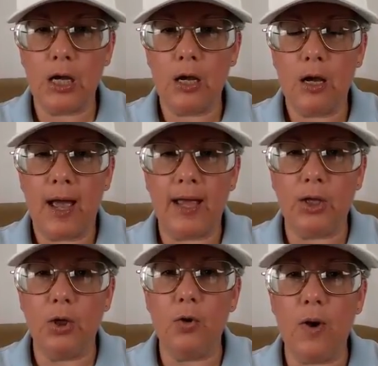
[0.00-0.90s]
and
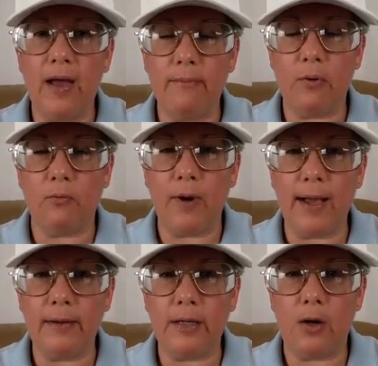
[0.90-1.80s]
you have been
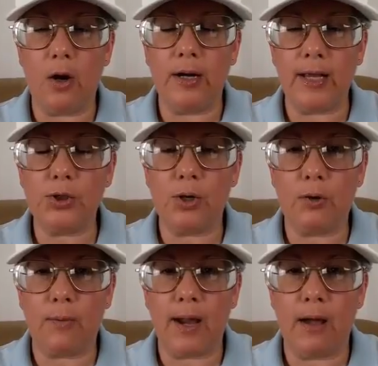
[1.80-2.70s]
routed on a truck
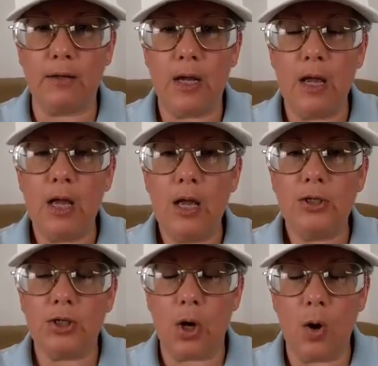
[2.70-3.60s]
route
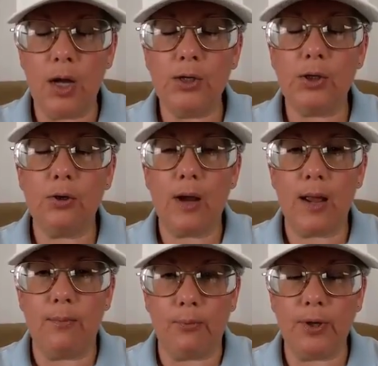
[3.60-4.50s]
to go under a
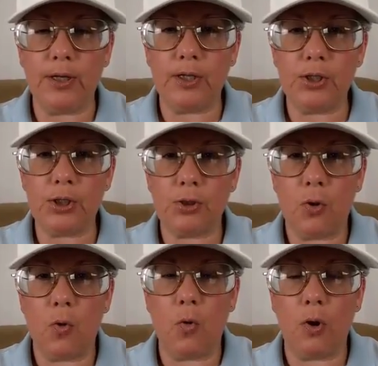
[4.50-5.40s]
bridge
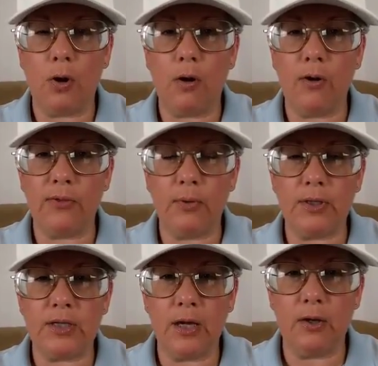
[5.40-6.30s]
or through a
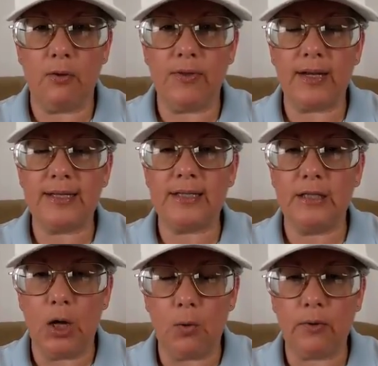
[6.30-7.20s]
tunnel that is
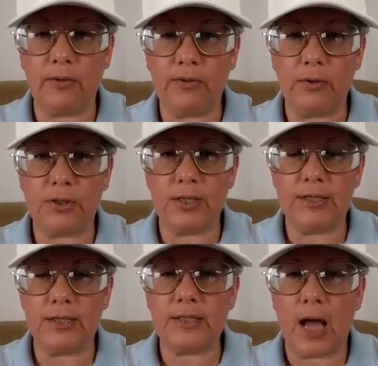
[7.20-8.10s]
lower than
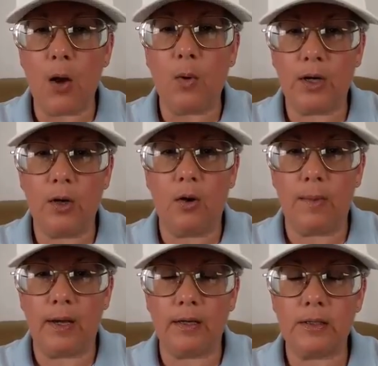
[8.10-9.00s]
13.6, I want to know
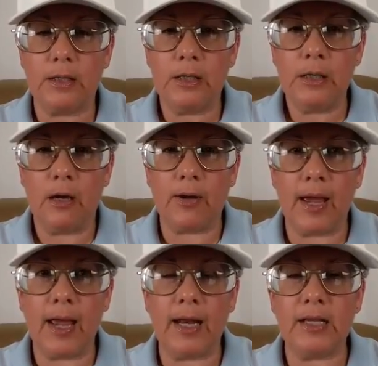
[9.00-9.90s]
about it.
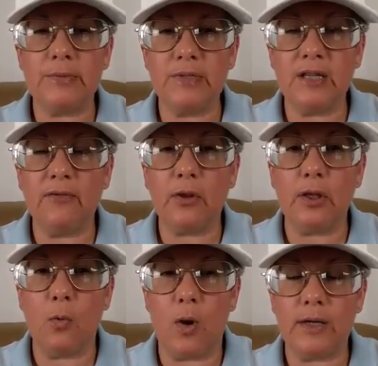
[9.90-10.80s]
Okay, and I
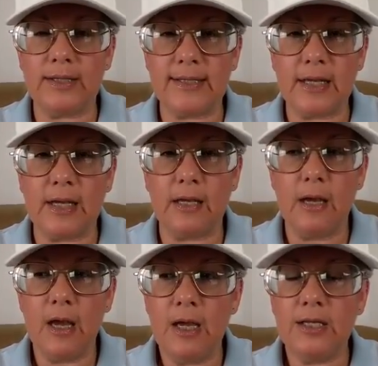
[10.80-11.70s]
specifically want to see
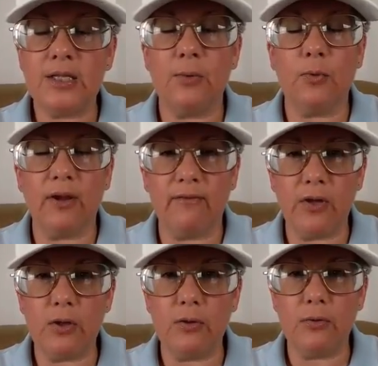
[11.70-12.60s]
some
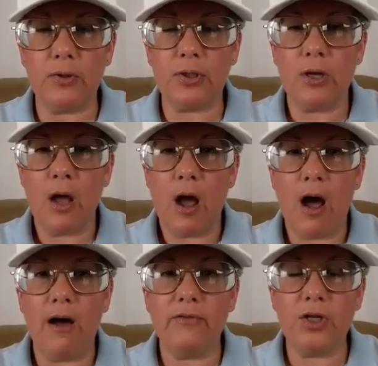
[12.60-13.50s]
reviews
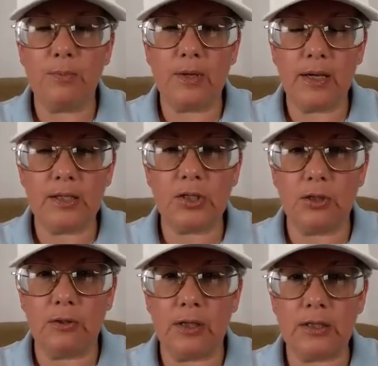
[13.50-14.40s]
of GPS
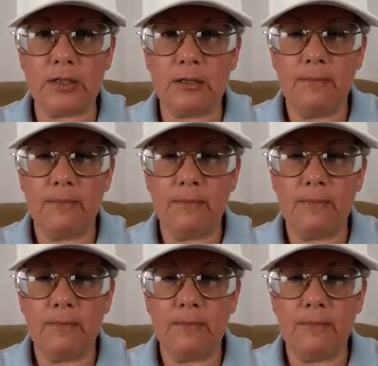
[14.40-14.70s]
units